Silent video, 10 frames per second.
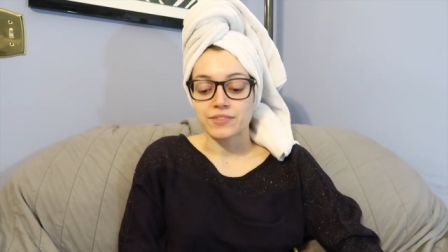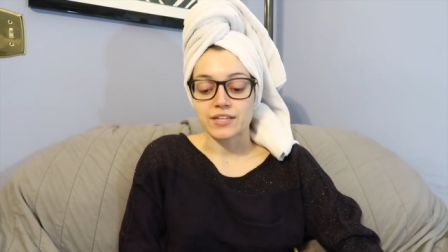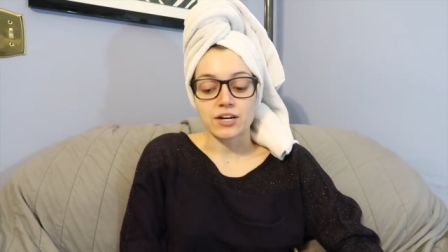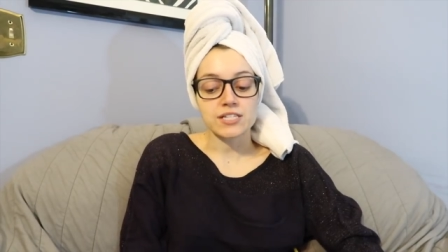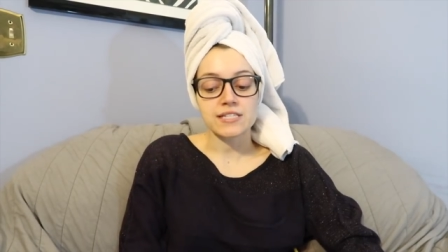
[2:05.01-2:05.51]

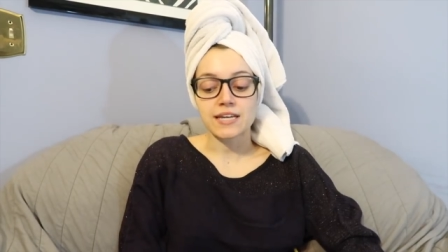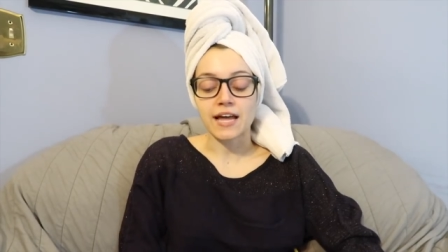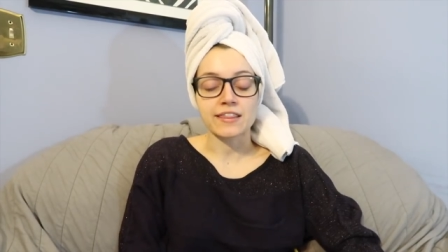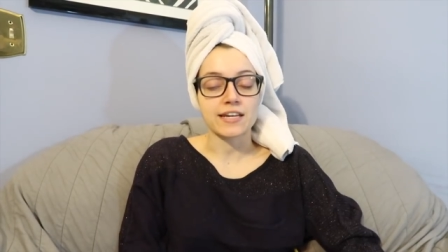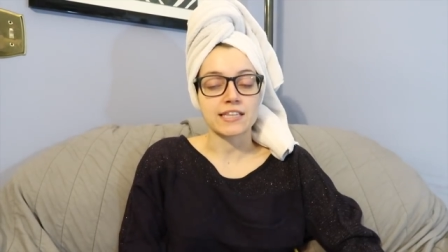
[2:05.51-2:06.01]
There's
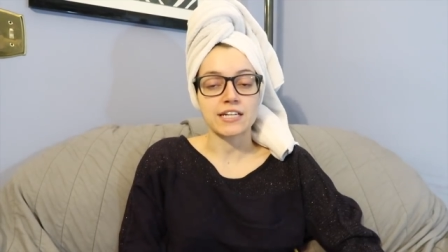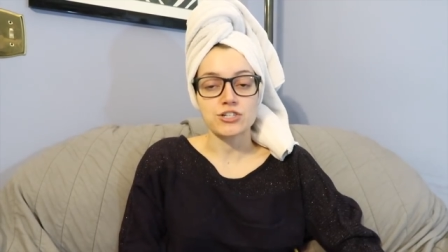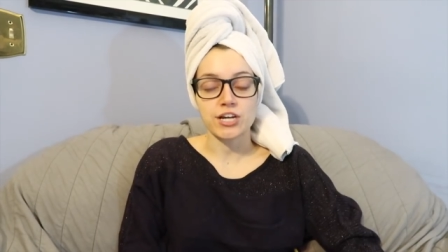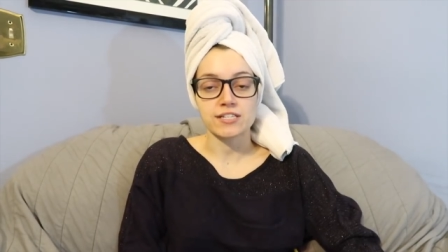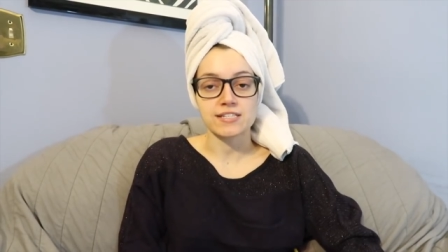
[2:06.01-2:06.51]
nothing that
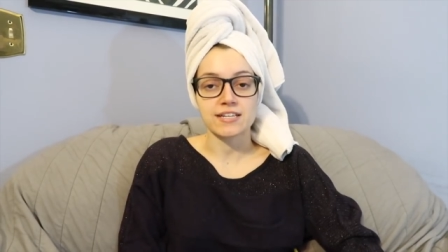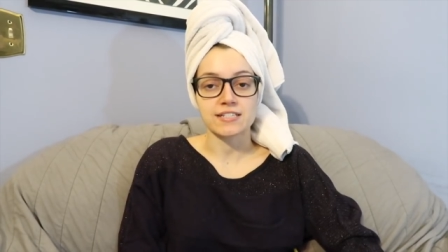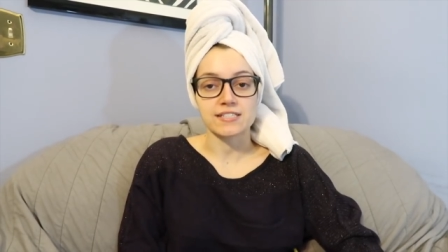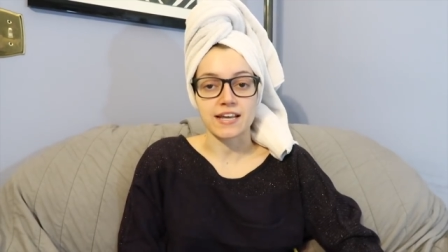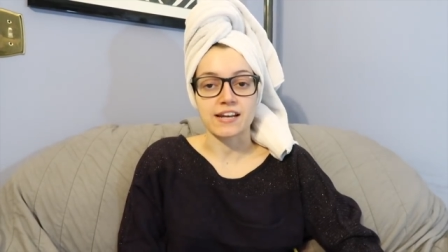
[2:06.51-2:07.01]
JC
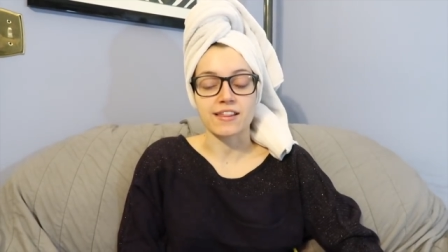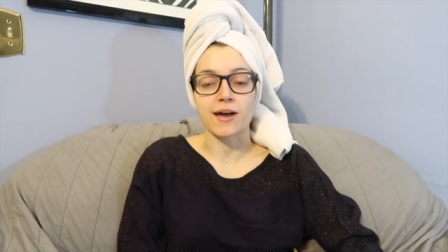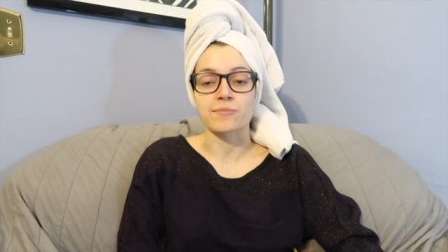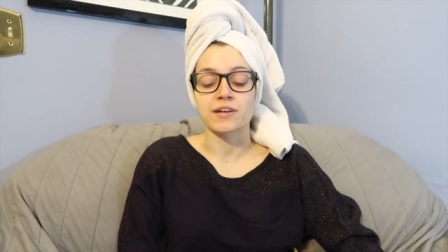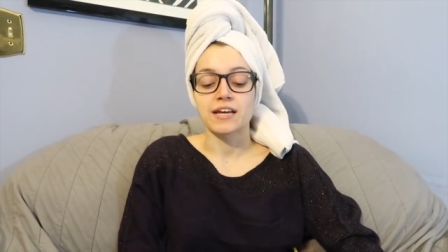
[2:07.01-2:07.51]
can say to
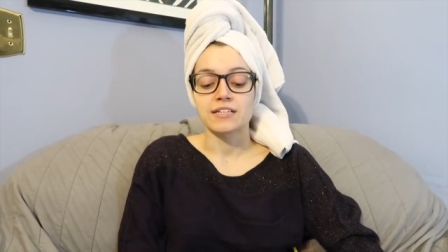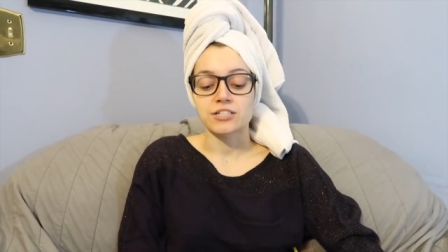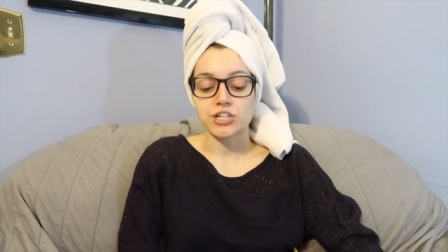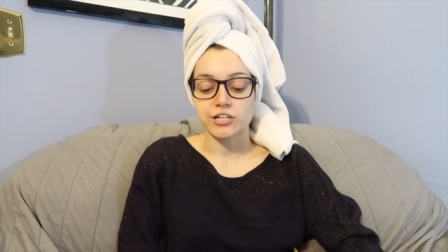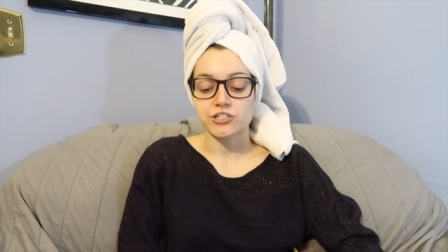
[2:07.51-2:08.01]
them
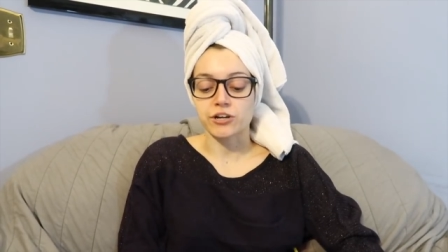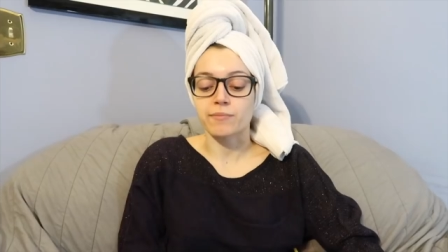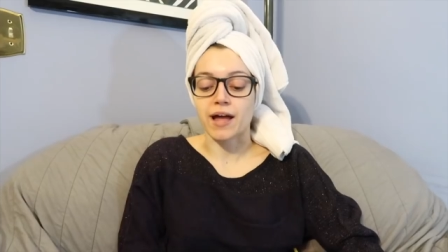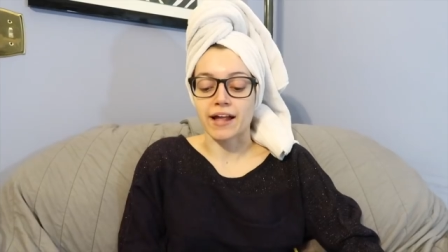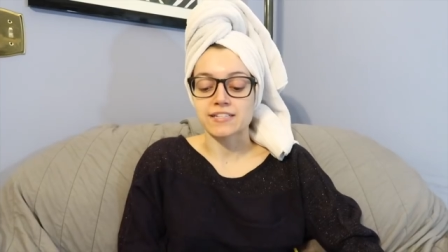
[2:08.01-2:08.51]
to change their
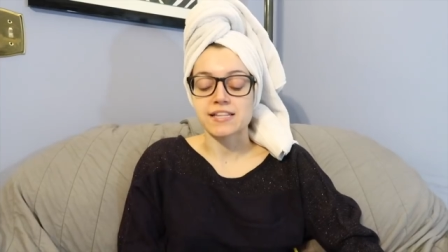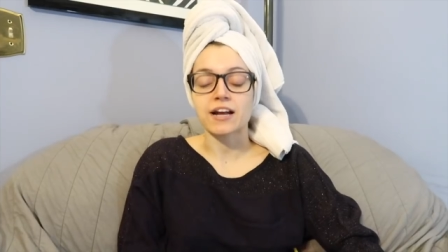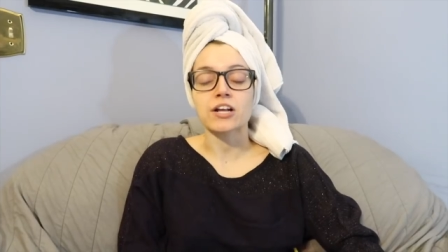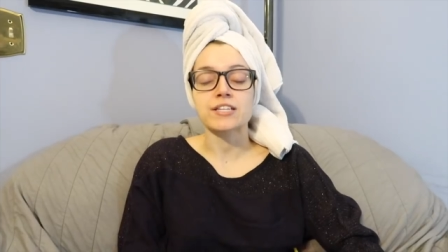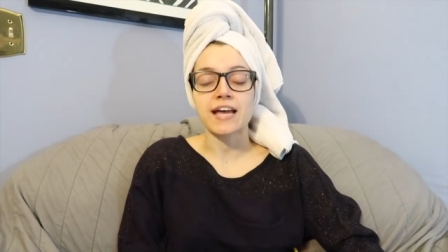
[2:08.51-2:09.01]
minds. They
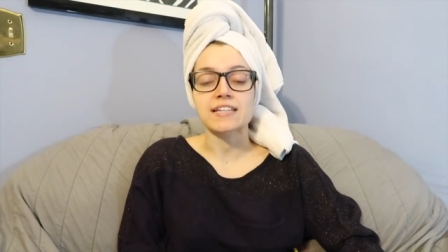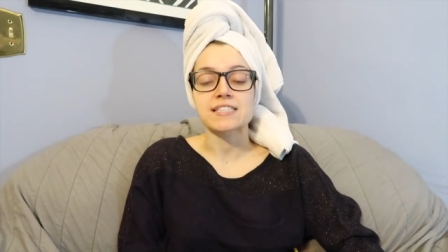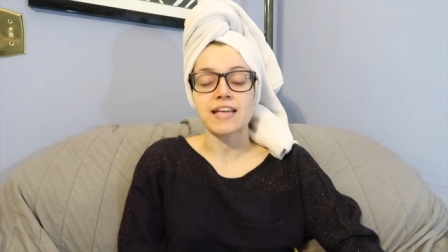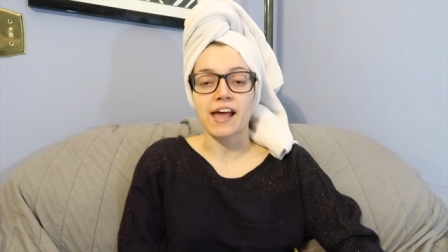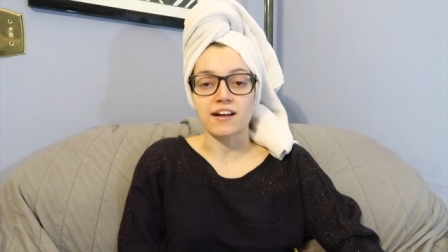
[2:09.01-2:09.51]
are dead
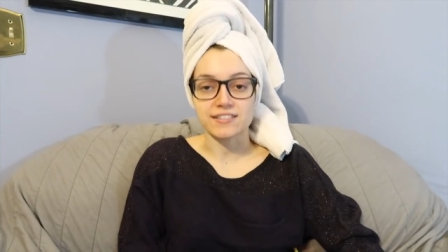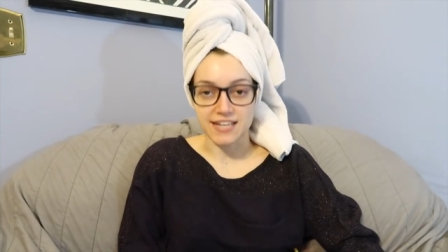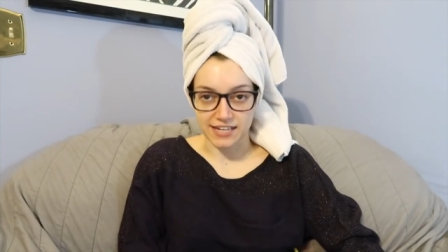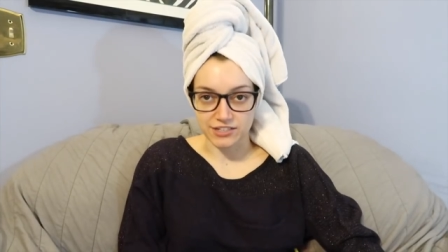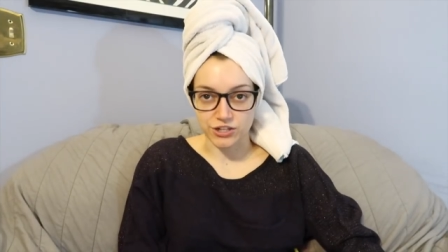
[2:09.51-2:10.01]
set on
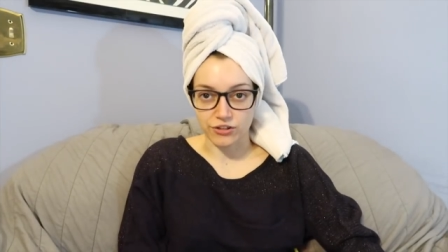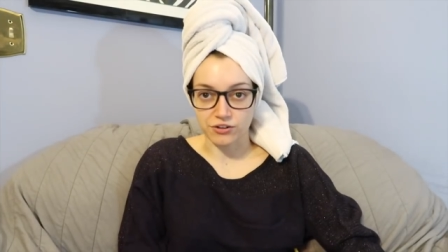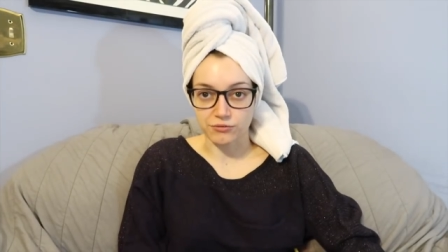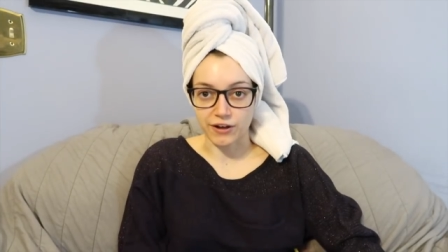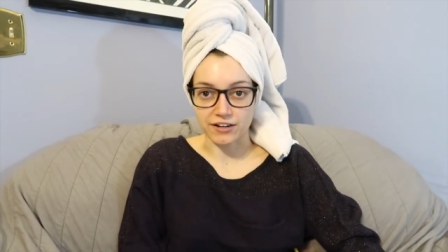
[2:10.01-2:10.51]
taking each other
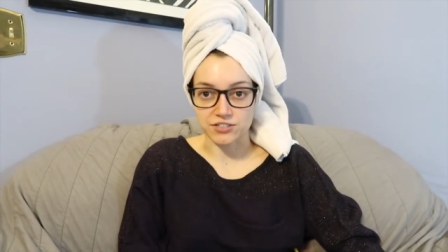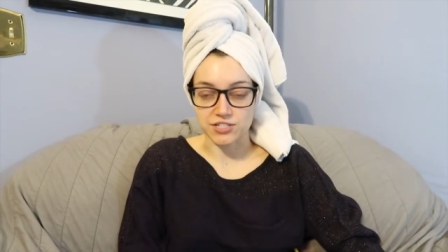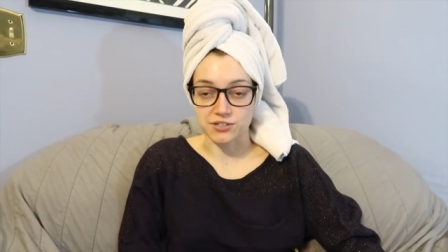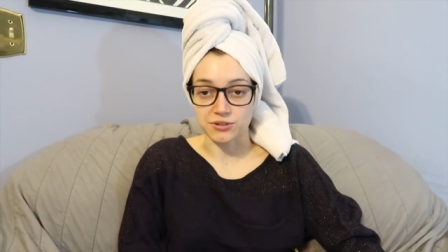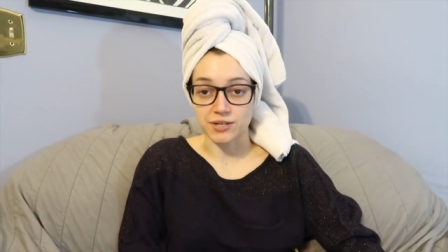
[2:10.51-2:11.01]
to the final
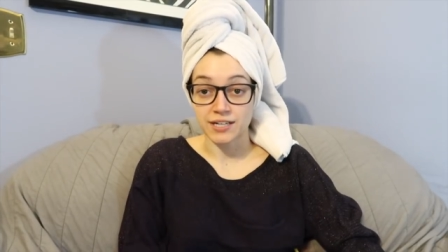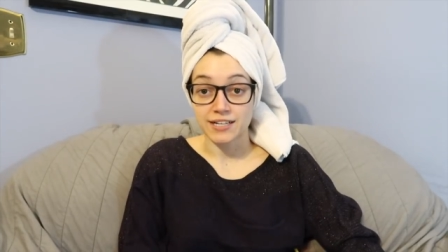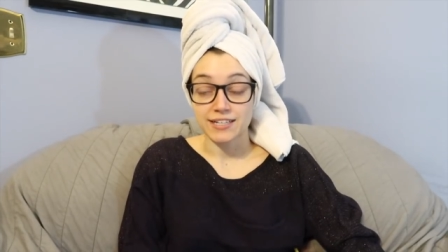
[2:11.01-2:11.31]
2.